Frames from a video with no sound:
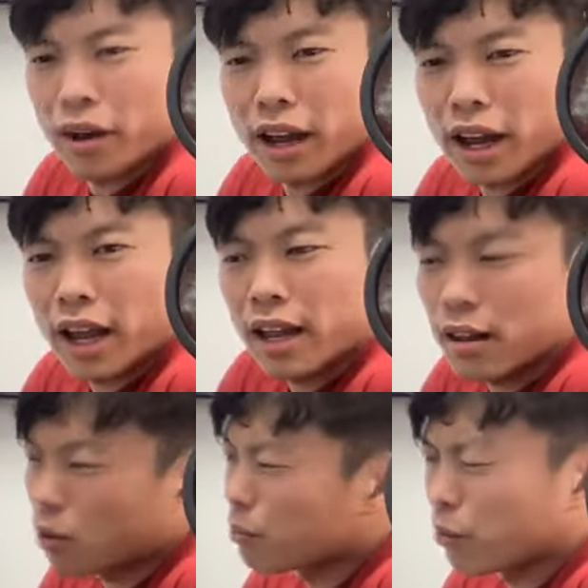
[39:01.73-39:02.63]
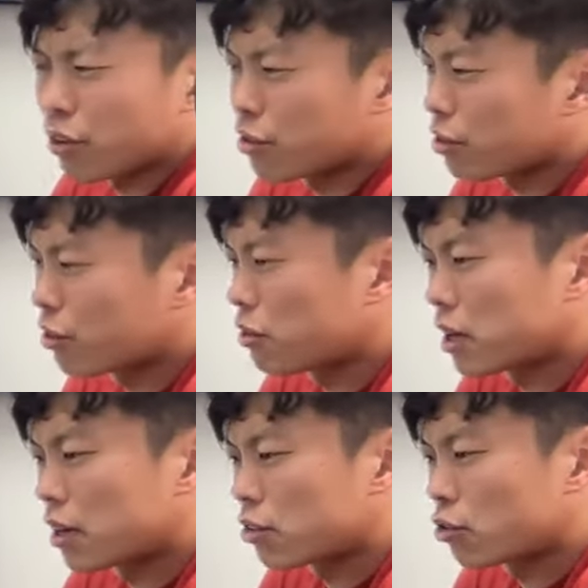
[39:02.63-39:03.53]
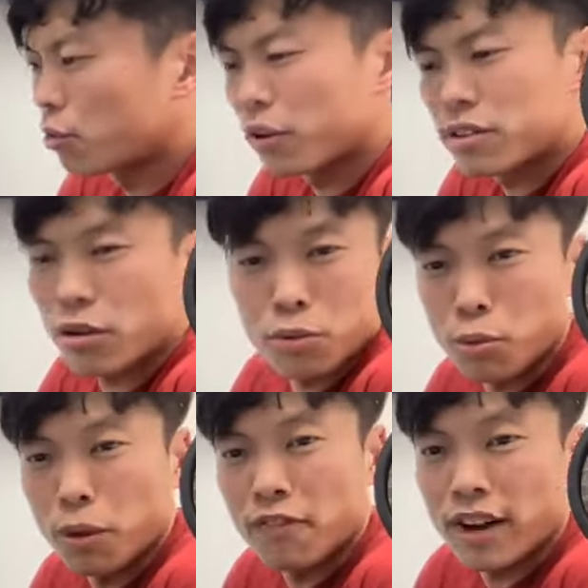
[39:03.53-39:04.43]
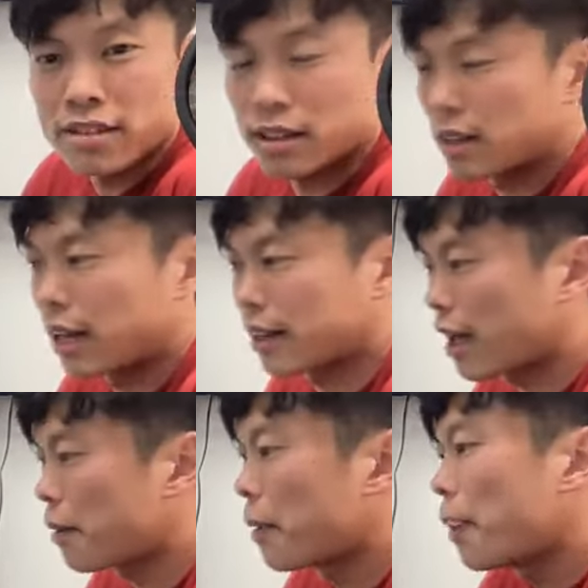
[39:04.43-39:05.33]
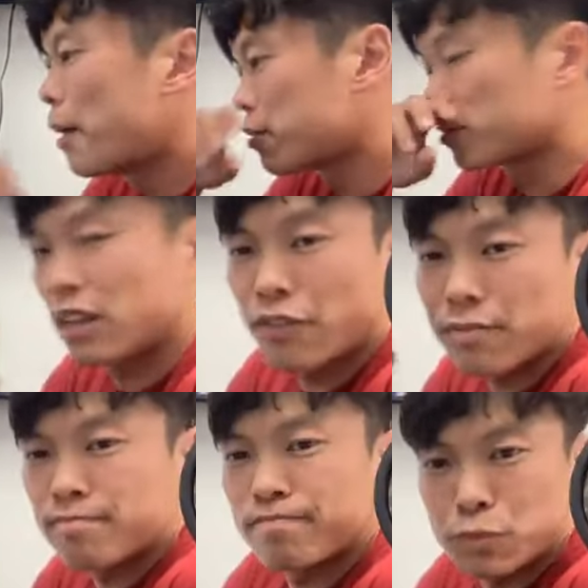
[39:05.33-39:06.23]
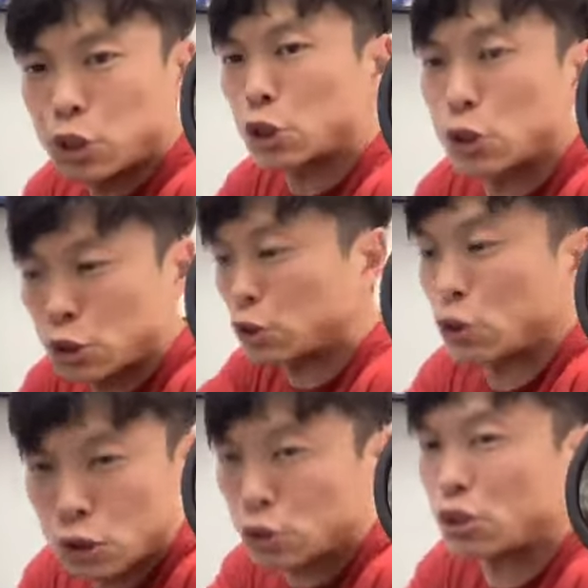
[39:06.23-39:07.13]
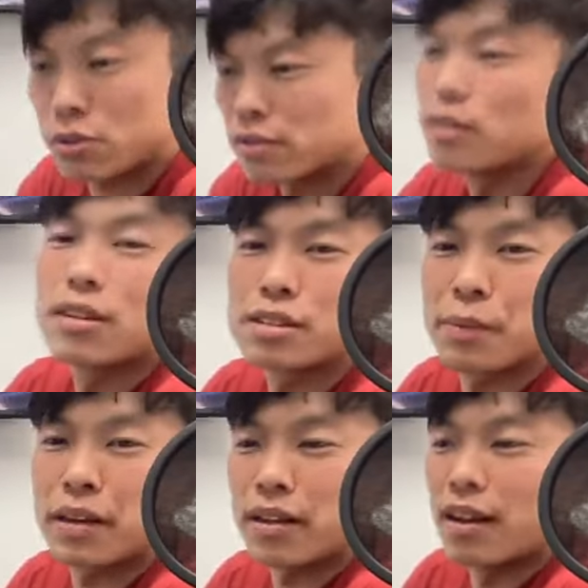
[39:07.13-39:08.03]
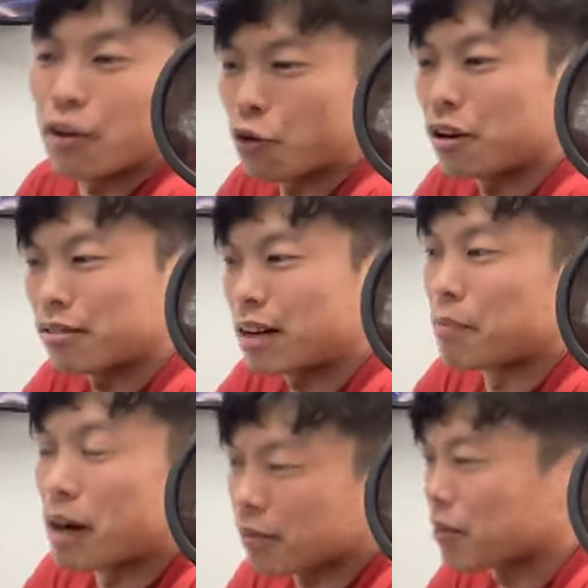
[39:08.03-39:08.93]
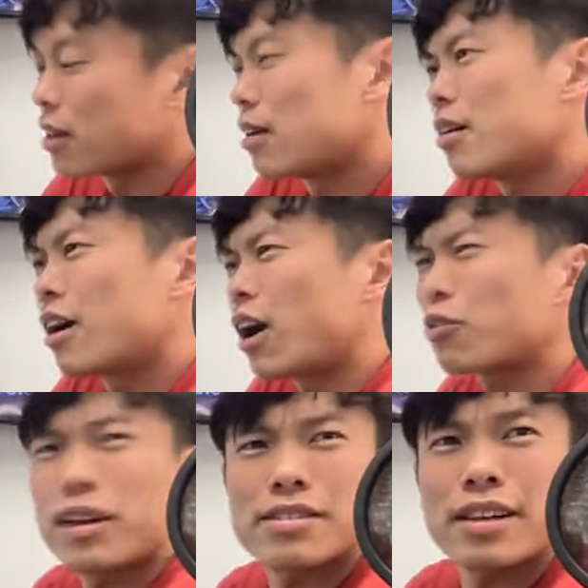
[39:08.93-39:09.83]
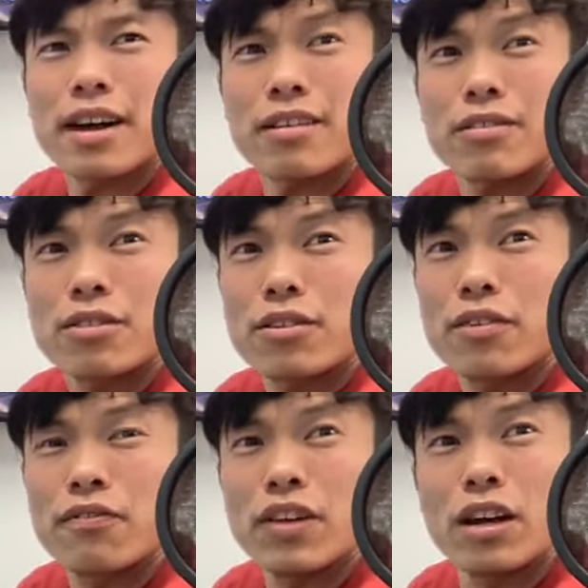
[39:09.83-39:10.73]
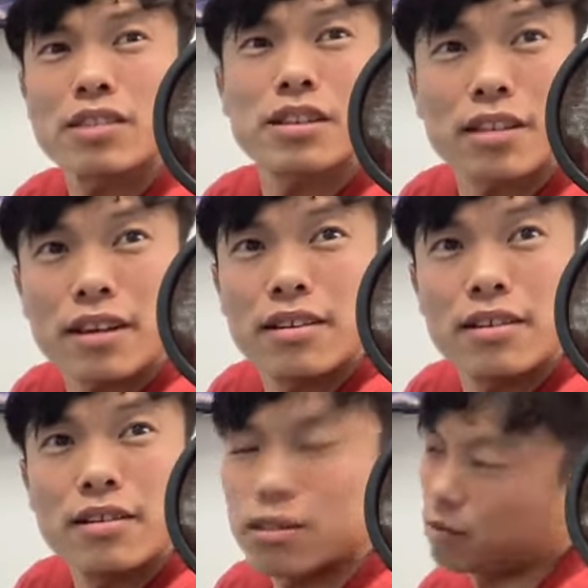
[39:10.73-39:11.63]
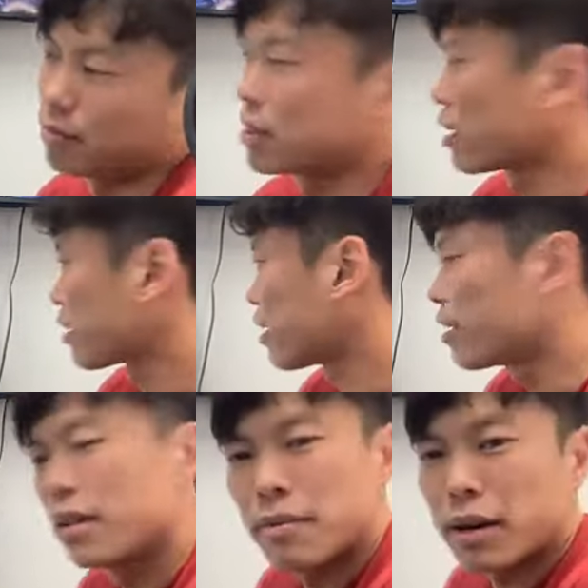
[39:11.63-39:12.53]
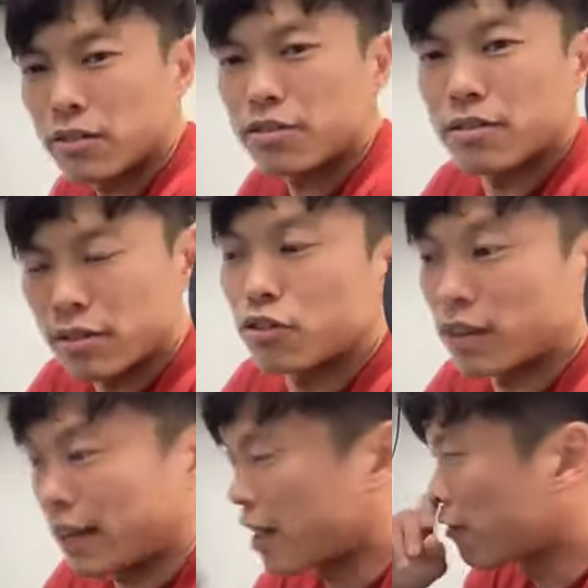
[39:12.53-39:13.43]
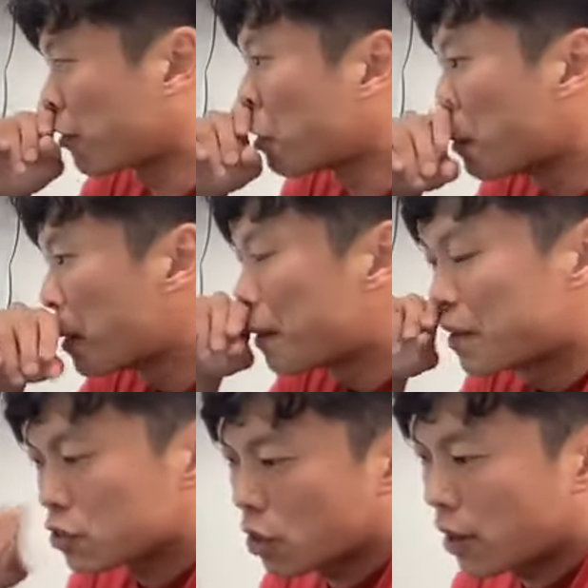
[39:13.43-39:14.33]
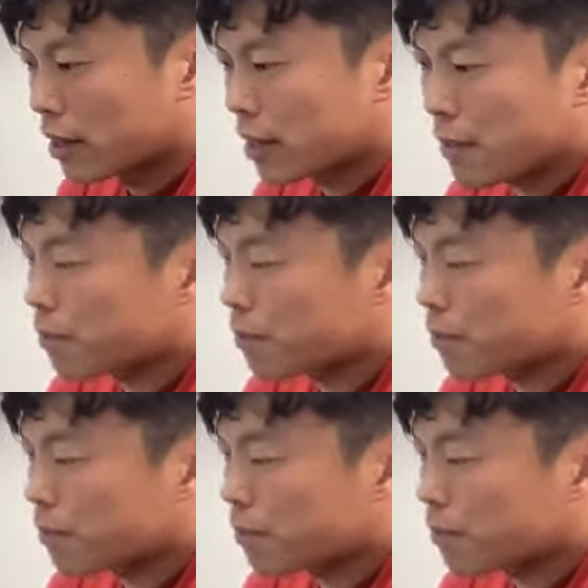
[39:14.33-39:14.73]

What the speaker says: 1.2, 2.0, 2.5, something like that. So different speed or amount. How do I say that? The velocity. No, not like that. But just like that flow. So, and then